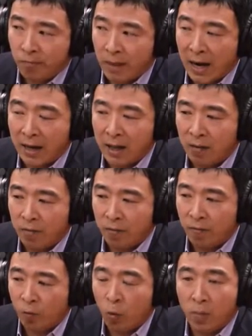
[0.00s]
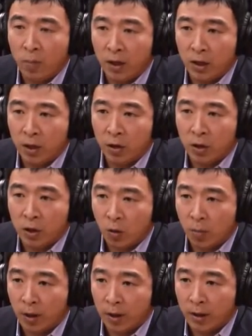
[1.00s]
94 million or
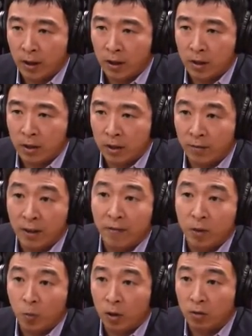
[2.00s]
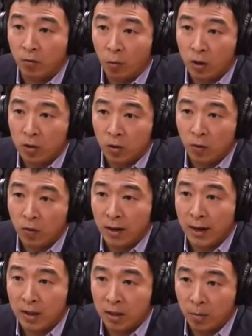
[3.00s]
so Americans have left the workforce over the
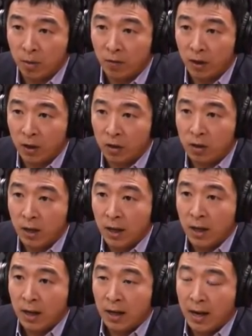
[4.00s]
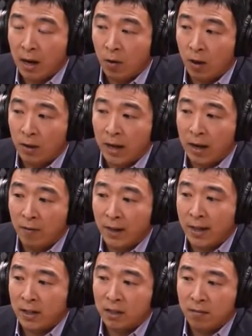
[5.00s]
last number of years. Now, a lot of
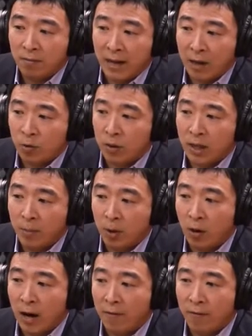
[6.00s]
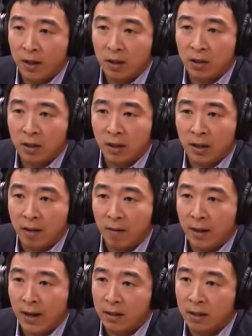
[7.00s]
that's natural demographics. A lot
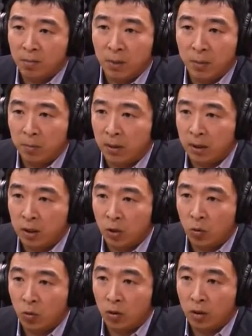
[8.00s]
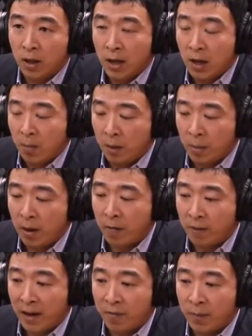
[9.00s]
of that's people in school. But about
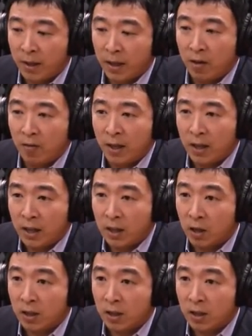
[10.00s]
5 million of it is